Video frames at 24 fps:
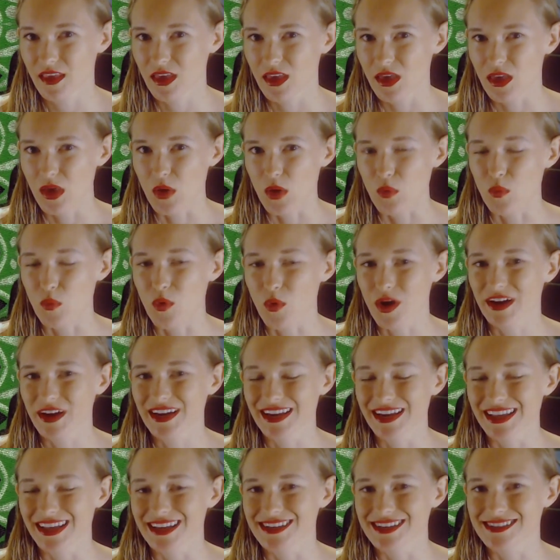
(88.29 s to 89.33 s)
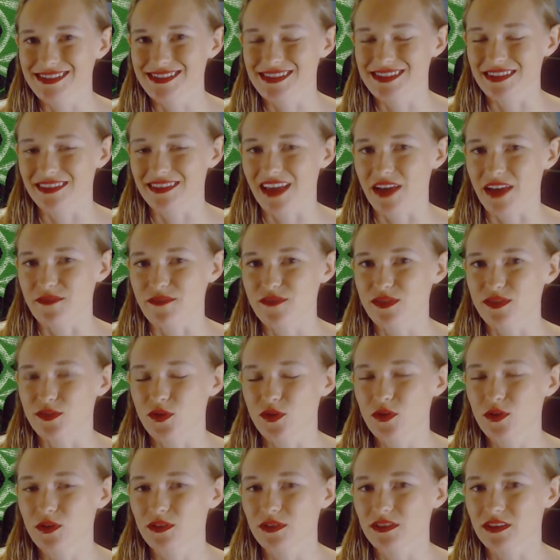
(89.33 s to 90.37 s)
What it is that they've
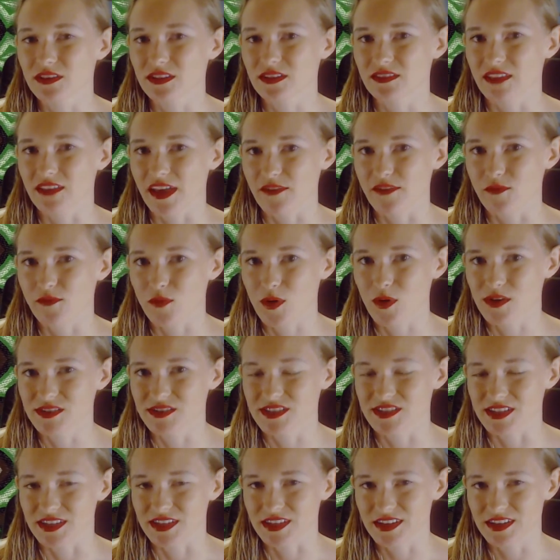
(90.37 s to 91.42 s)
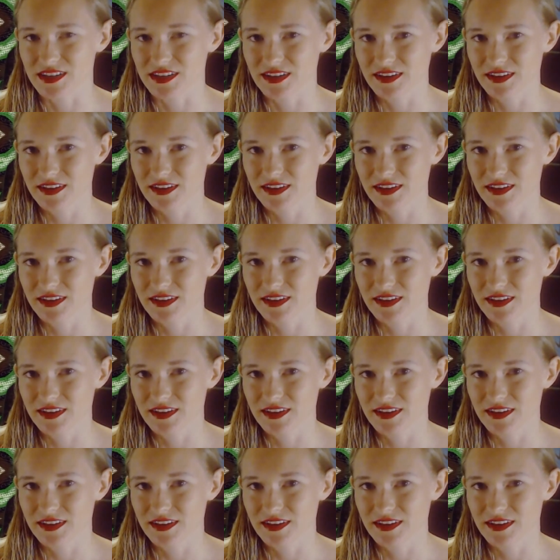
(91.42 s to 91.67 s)
thought that they've wanted